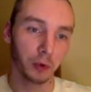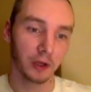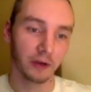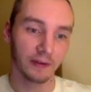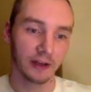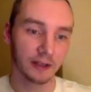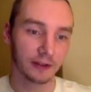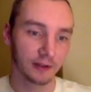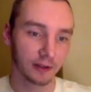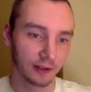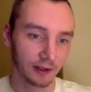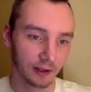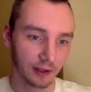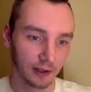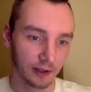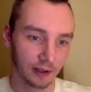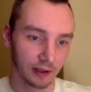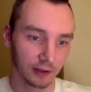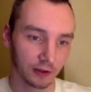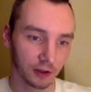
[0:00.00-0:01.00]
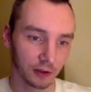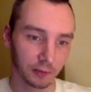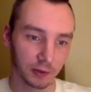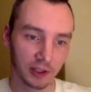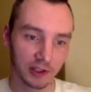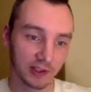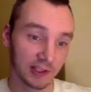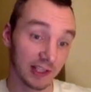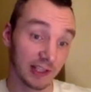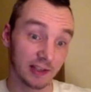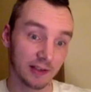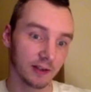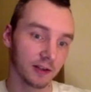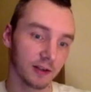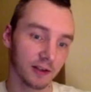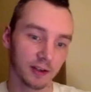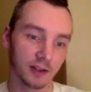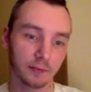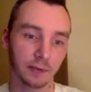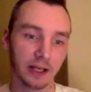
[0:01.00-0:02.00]
event, just because it's easier to
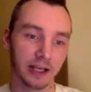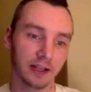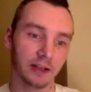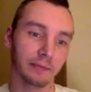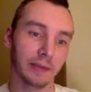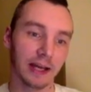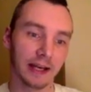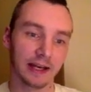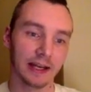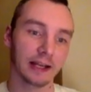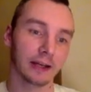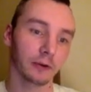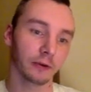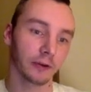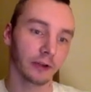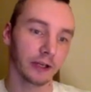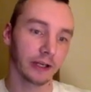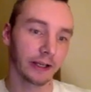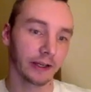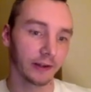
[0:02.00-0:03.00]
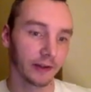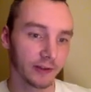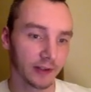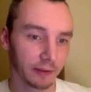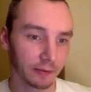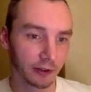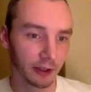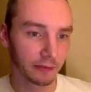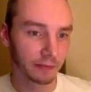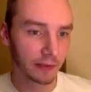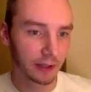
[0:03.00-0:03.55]
display them and handle the click at the same time.